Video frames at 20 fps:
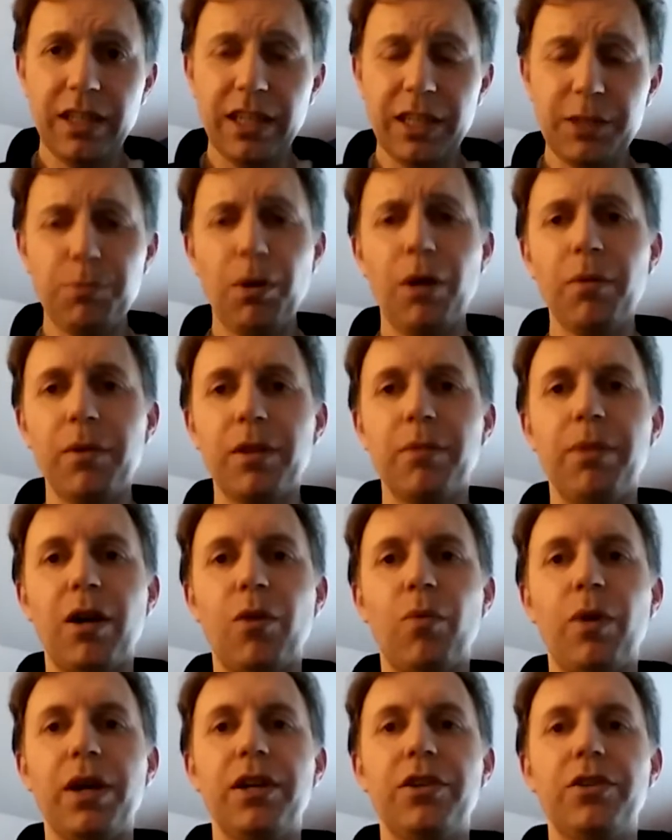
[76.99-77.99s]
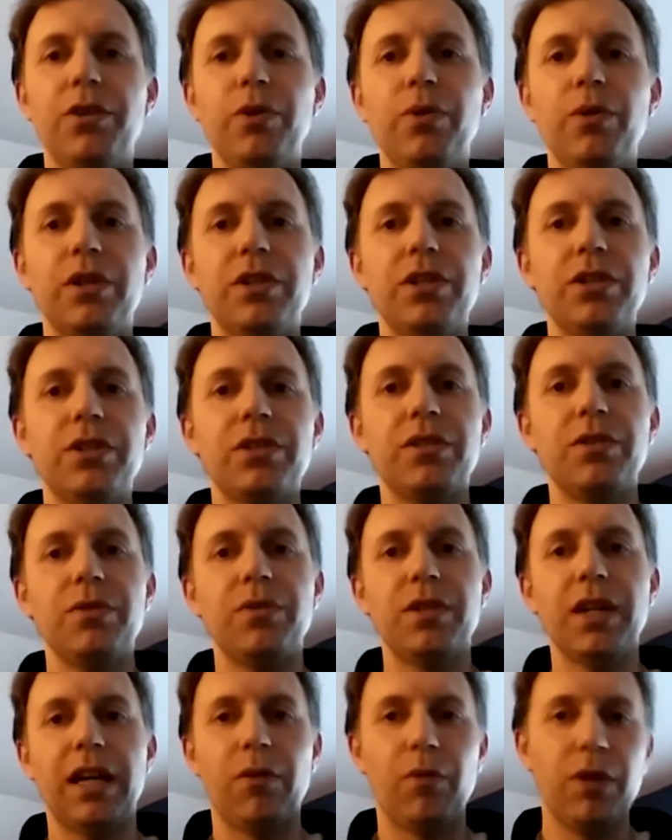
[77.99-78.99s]
It's probably the better way to do it, just to
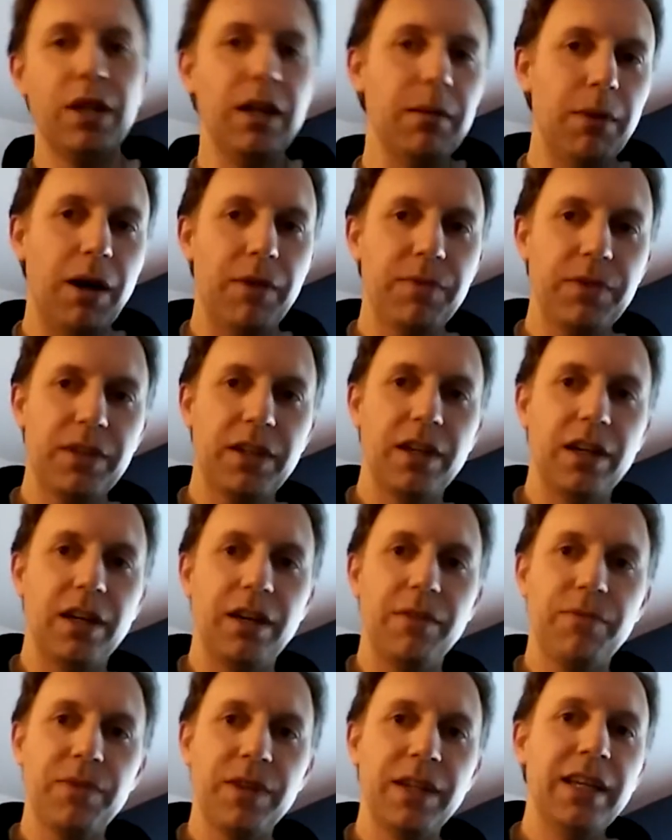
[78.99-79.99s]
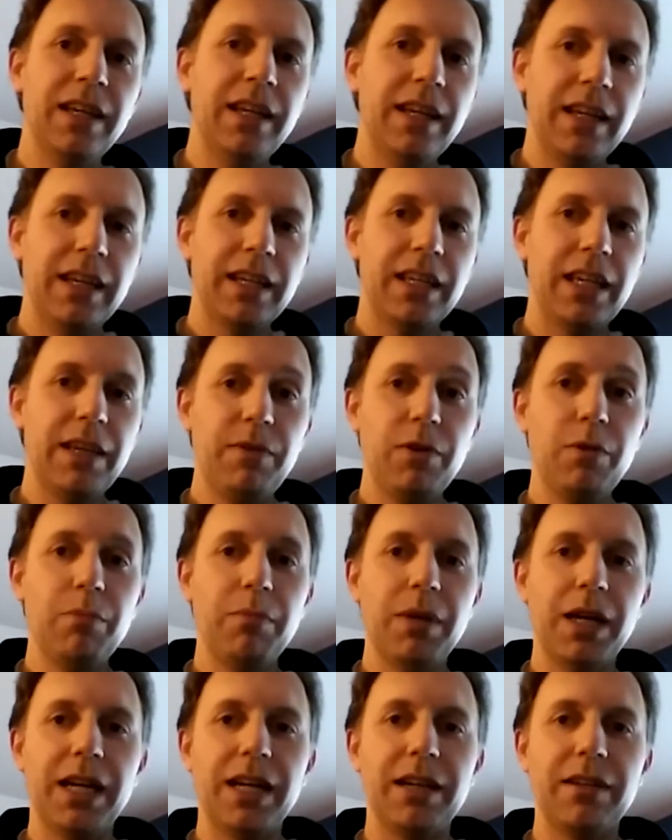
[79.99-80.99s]
kind of read them off the cuff, give you
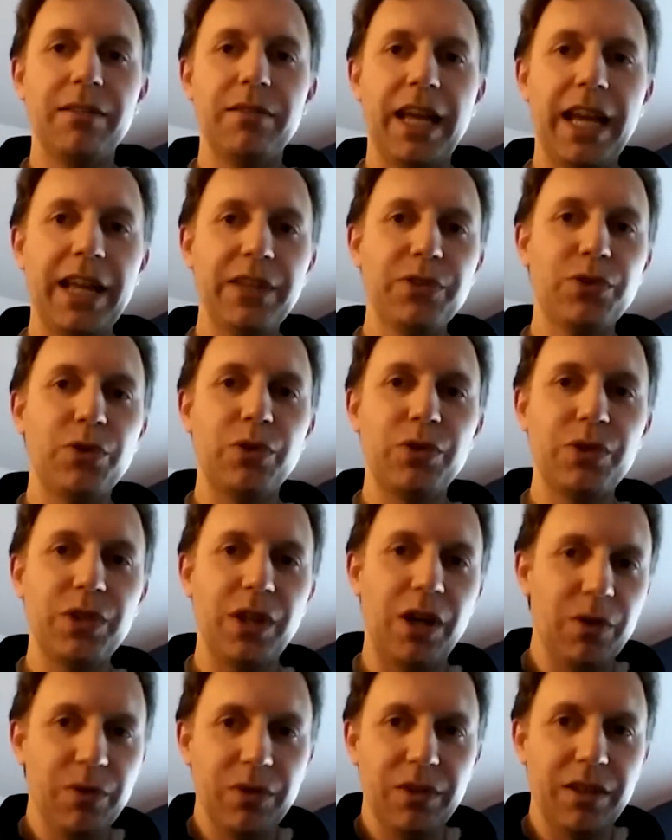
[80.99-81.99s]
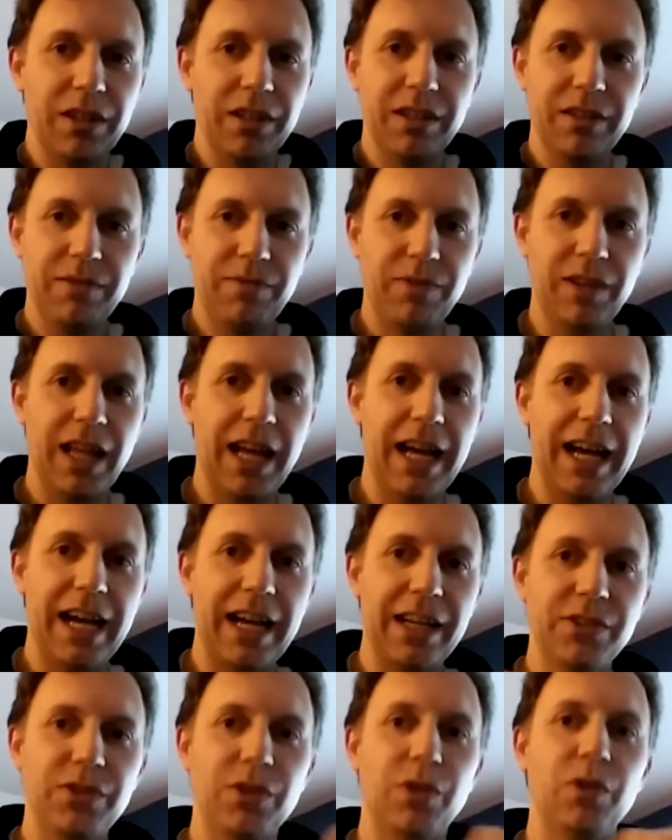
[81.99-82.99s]
my answers on the
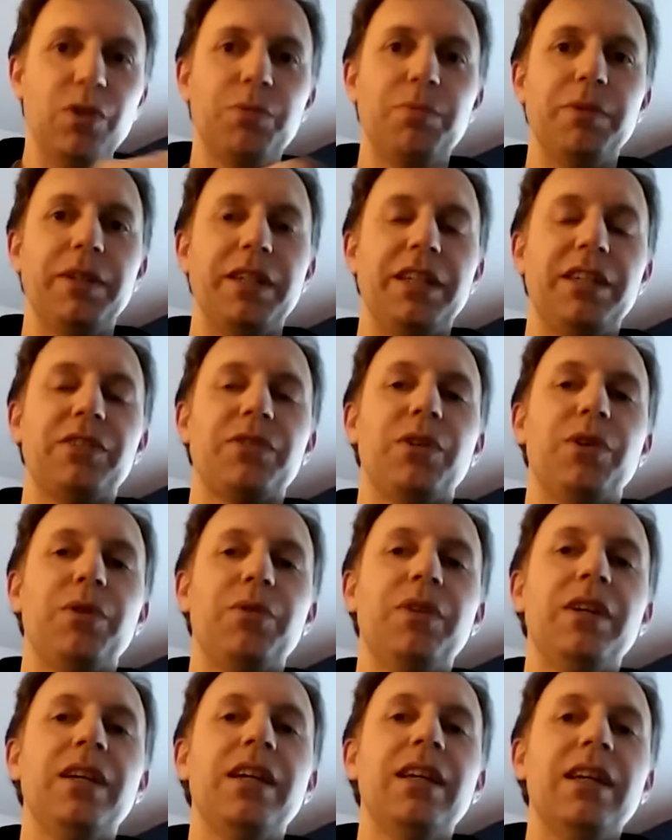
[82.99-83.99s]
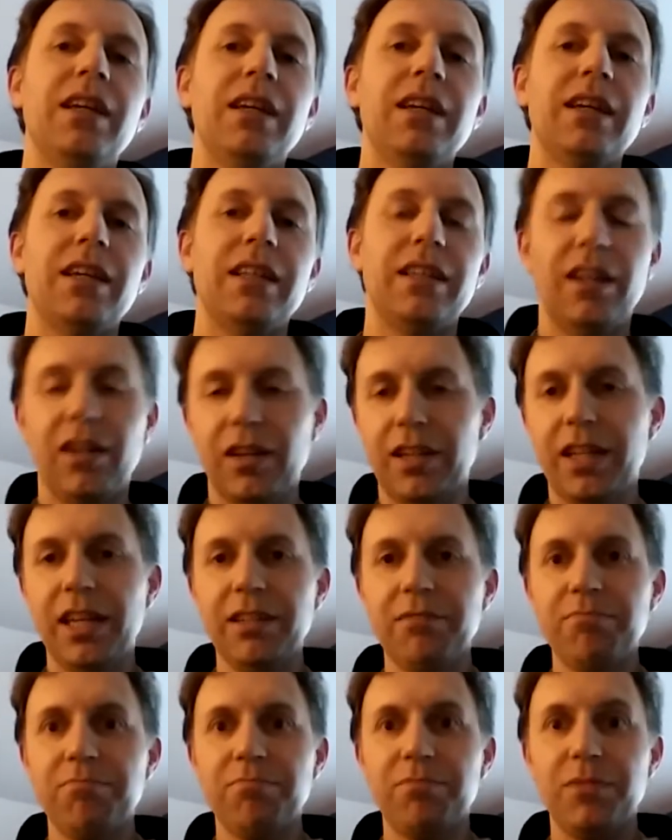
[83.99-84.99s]
fly, so to speak. So there
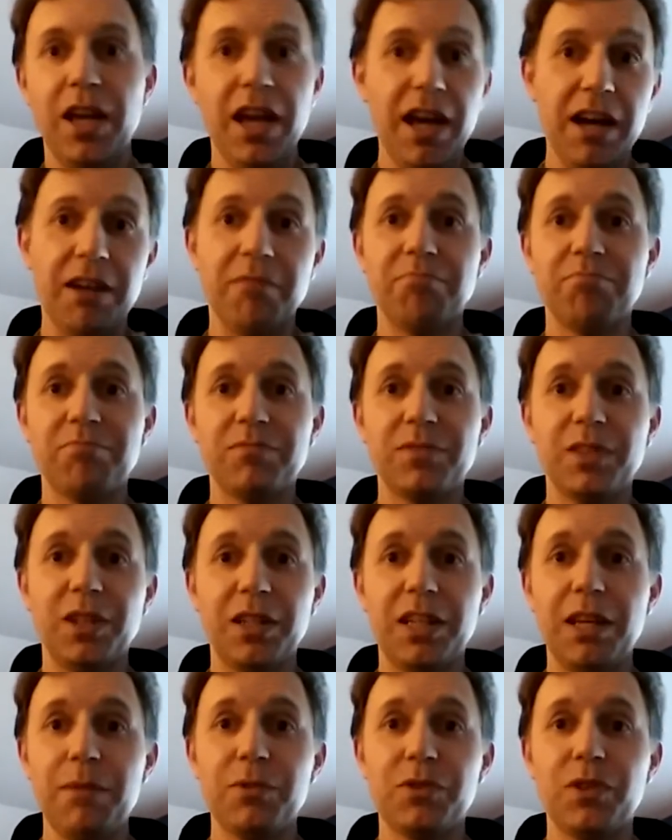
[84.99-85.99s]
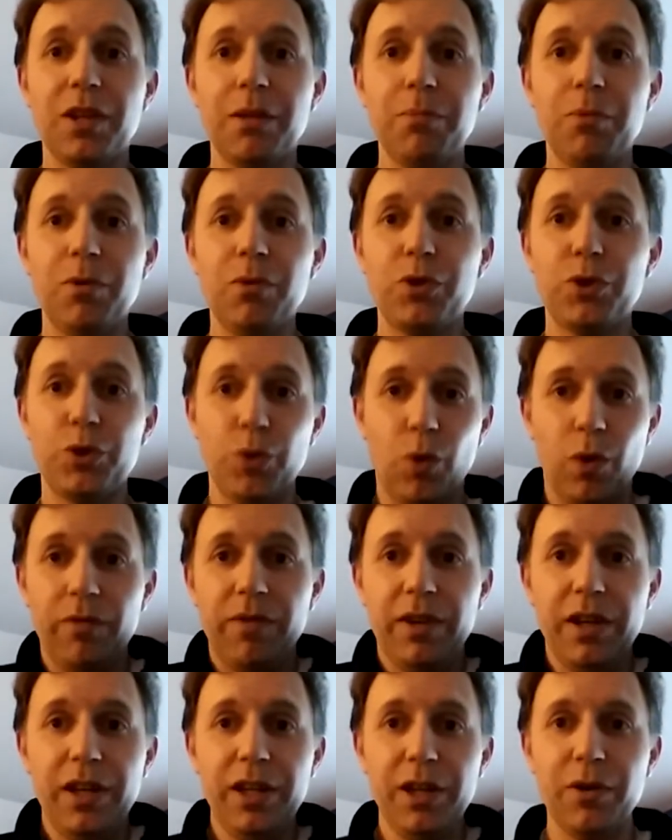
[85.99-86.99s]
again, yeah, Gonna keep it simple, short
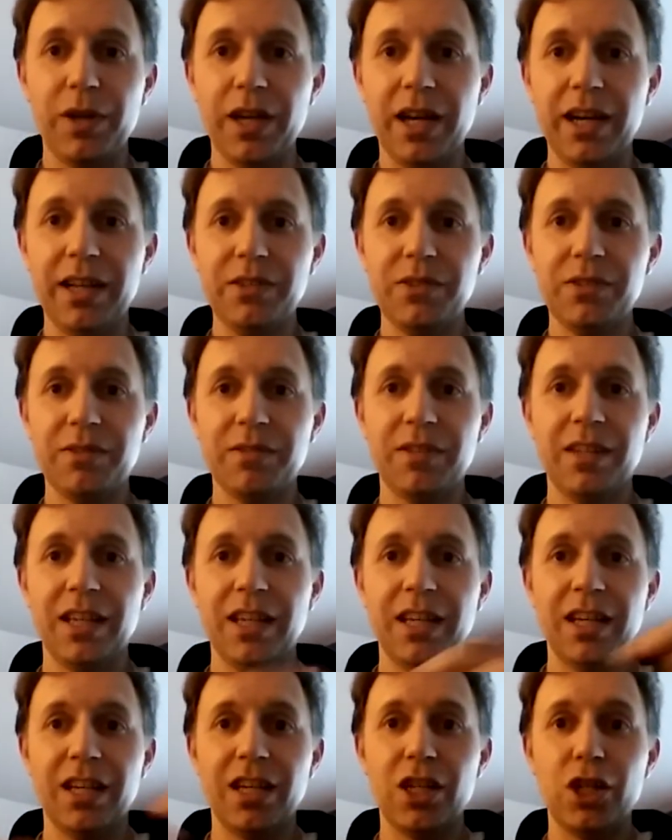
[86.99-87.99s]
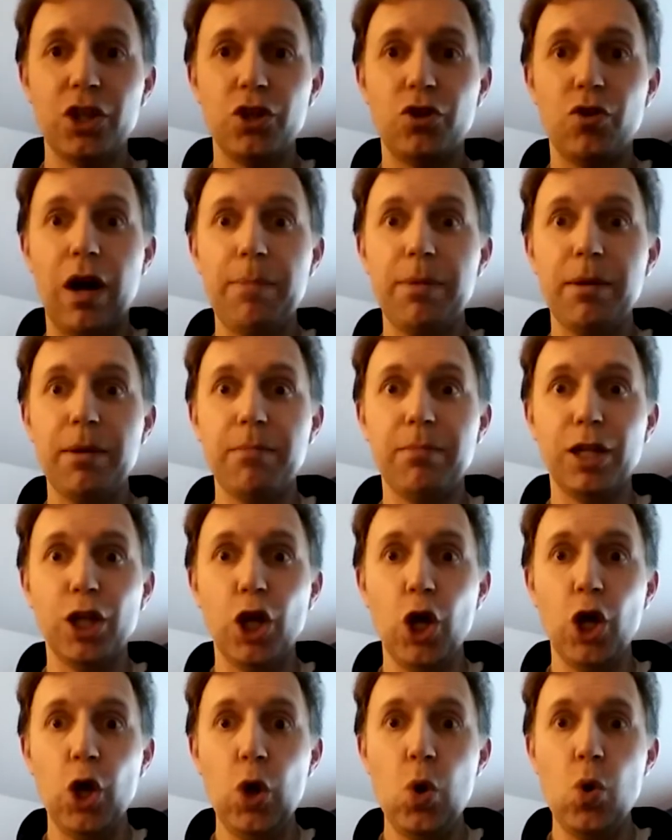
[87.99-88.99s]
video, guys. Drop it
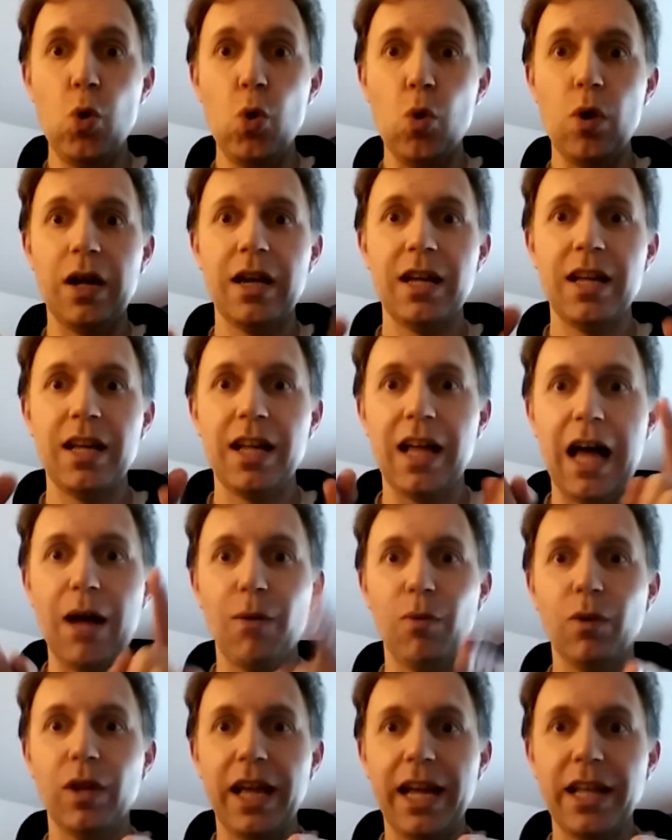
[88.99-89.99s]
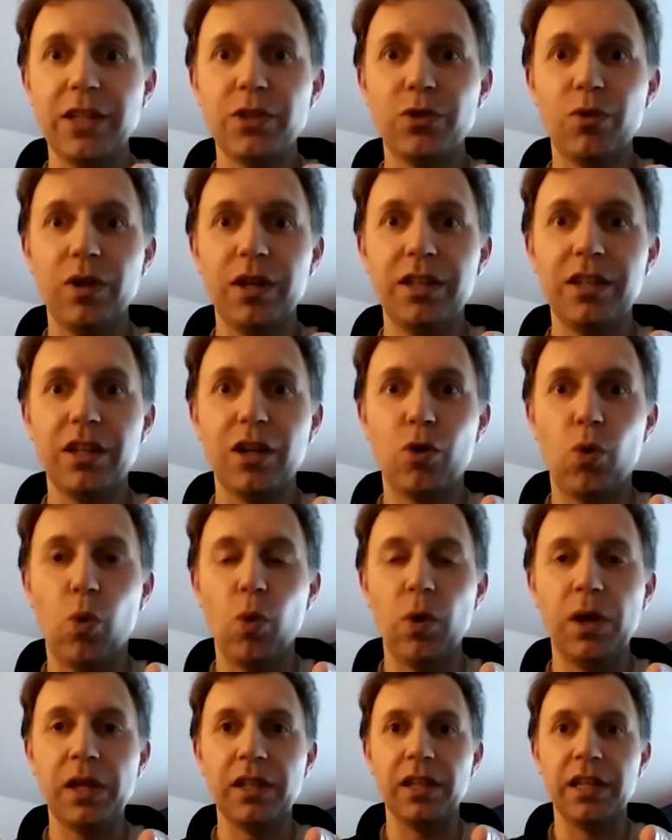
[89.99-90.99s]
below. I will answer it
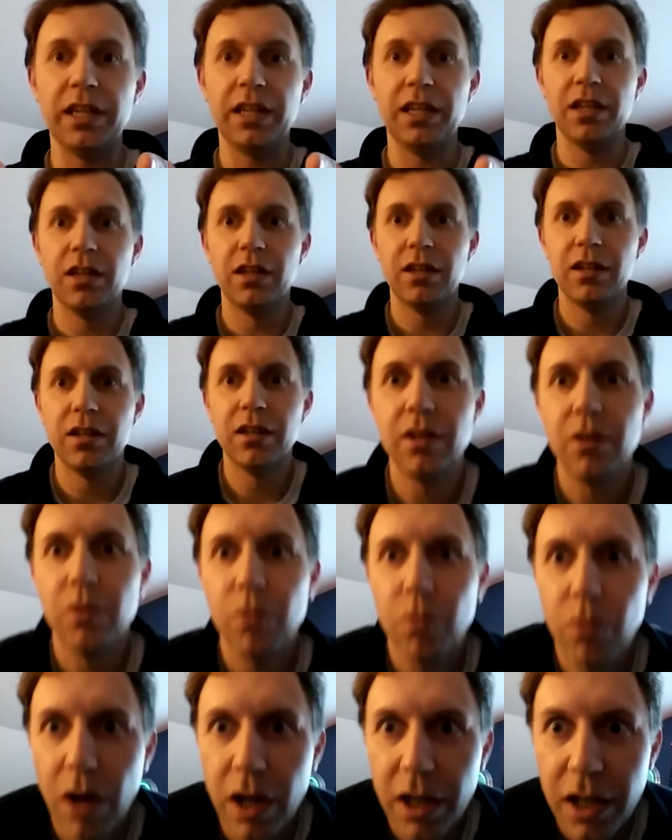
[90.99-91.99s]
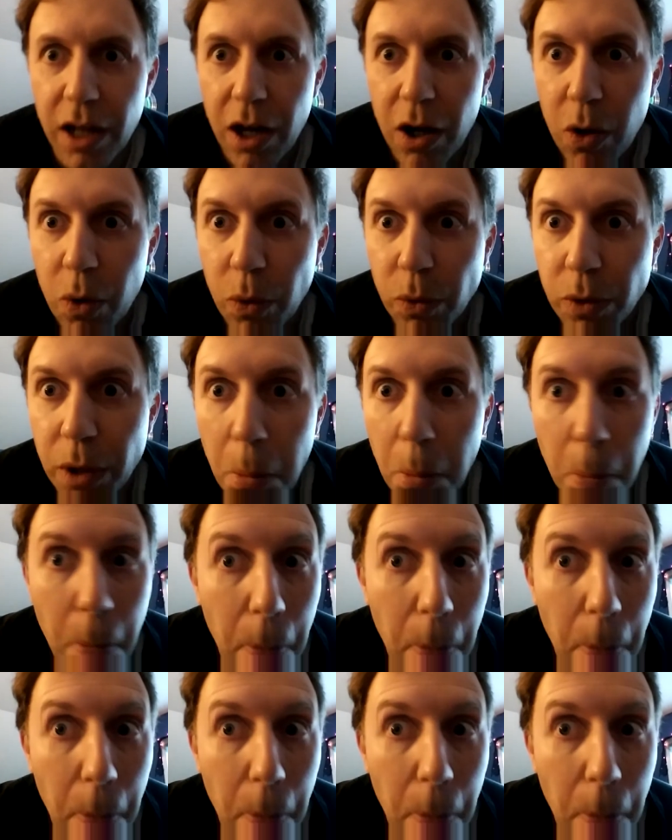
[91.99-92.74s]
accordingly. Rock on.